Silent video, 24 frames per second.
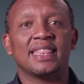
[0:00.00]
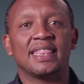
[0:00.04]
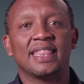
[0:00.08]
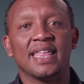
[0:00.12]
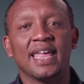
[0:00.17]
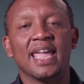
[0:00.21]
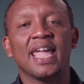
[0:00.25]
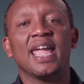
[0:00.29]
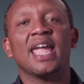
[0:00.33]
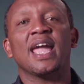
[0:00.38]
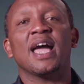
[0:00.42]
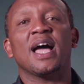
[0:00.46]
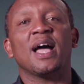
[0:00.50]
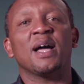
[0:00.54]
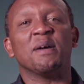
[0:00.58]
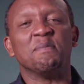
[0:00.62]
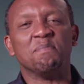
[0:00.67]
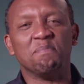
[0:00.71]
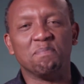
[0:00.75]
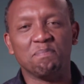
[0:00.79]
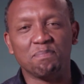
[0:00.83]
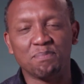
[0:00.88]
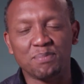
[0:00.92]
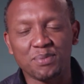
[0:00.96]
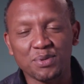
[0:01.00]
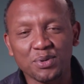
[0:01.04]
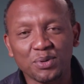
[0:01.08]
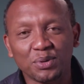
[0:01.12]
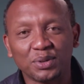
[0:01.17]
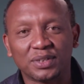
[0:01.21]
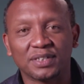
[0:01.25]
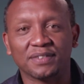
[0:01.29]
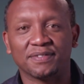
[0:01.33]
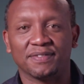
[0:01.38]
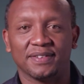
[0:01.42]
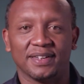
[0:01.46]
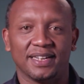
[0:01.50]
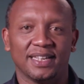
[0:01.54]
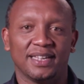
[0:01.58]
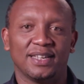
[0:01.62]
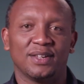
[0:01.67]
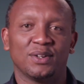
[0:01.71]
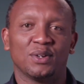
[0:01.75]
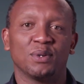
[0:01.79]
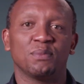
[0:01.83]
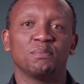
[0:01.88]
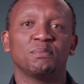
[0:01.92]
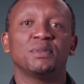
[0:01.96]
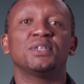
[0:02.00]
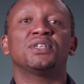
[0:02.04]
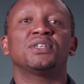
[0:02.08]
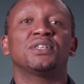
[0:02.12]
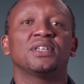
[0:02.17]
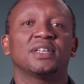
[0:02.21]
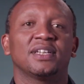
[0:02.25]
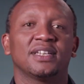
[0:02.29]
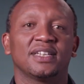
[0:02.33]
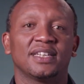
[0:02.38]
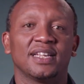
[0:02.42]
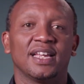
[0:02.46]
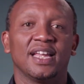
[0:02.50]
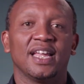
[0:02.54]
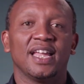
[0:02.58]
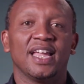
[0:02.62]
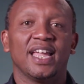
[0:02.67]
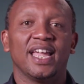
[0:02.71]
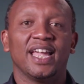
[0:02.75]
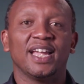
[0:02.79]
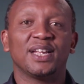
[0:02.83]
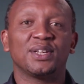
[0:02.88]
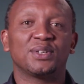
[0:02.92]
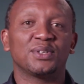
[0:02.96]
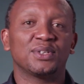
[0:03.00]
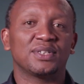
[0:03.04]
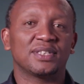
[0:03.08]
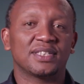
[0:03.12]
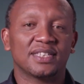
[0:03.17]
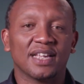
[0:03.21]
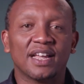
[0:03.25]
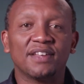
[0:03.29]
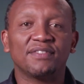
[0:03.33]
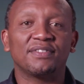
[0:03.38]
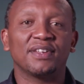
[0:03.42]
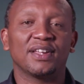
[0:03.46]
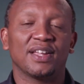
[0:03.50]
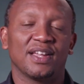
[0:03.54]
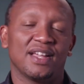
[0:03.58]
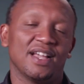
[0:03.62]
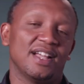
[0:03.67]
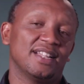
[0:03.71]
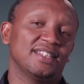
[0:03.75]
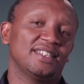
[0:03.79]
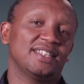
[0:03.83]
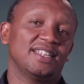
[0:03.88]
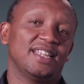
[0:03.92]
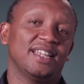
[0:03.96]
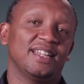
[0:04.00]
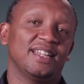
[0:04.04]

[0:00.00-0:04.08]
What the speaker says: they are beautifully commissioned into serving God's